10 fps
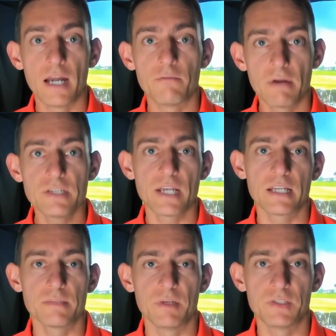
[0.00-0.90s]
and he reached
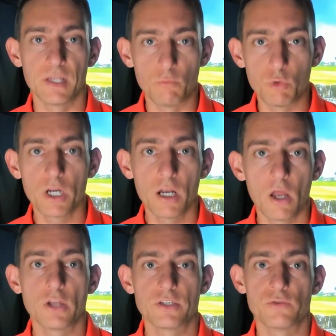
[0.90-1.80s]
out to me and said, would I
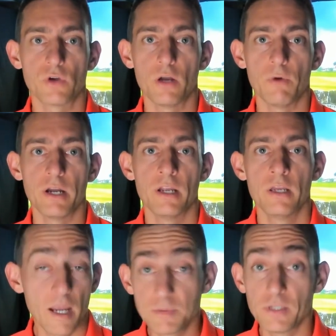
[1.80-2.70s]
like to try one?
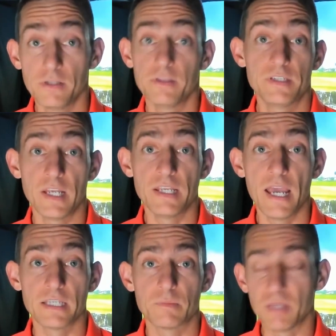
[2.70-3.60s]
I absolutely said
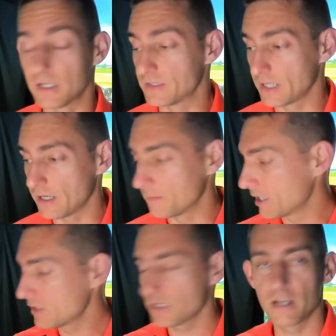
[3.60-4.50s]
yes, because I'm
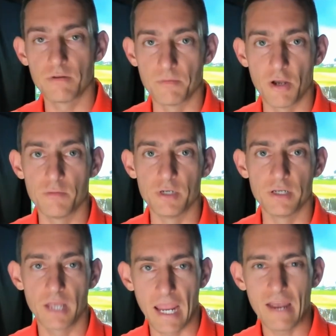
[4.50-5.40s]
gonna show you in a
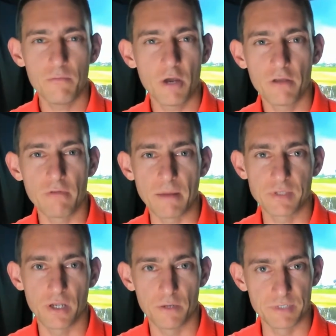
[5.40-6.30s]
moment how my
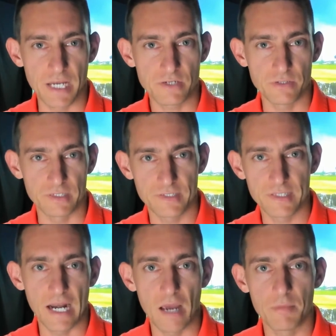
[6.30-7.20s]
Rapsodo was actually
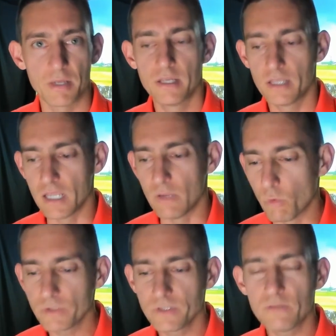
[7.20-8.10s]
set up. It
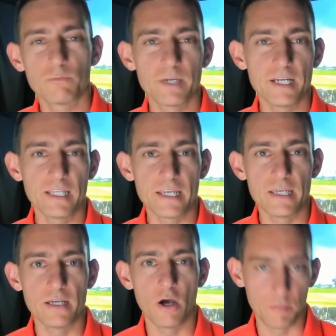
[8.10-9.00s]
wasn't
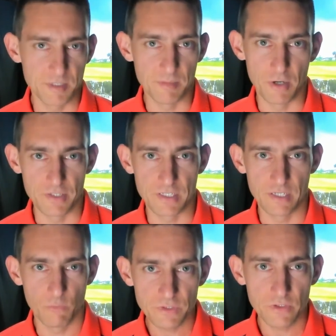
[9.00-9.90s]
really optimized.
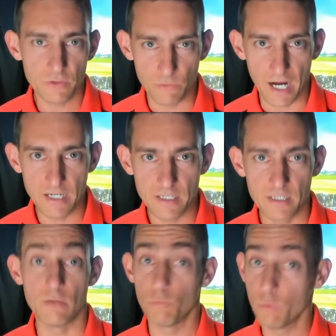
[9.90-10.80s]
It wasn't great.
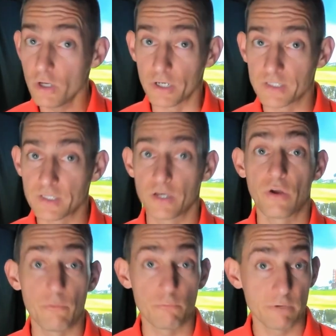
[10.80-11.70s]
It worked and I
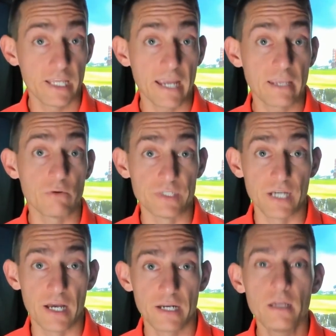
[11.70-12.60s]
got really accurate
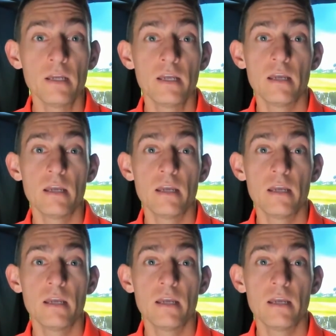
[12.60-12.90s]
data,